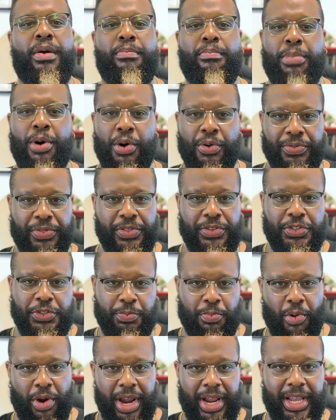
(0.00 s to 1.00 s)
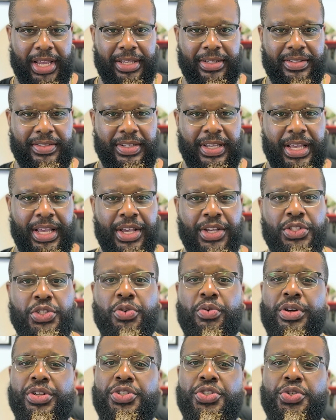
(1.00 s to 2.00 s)
both sprays
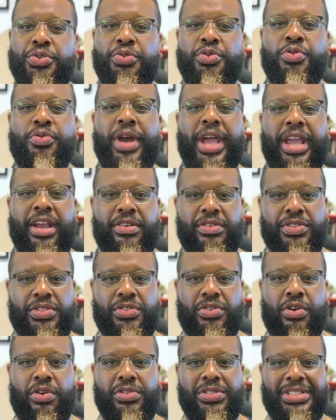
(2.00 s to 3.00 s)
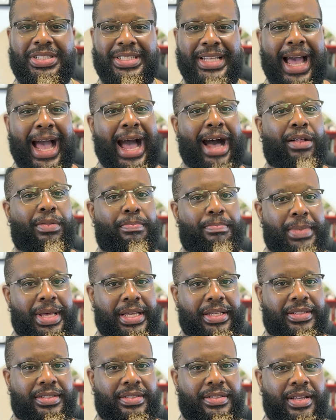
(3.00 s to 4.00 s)
to a true aerosol style
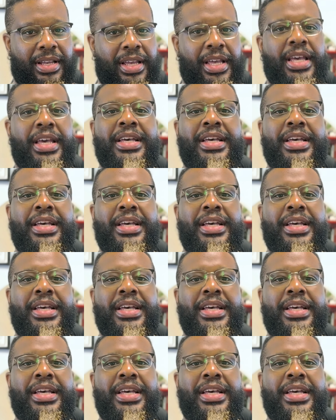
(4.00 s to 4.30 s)
mist.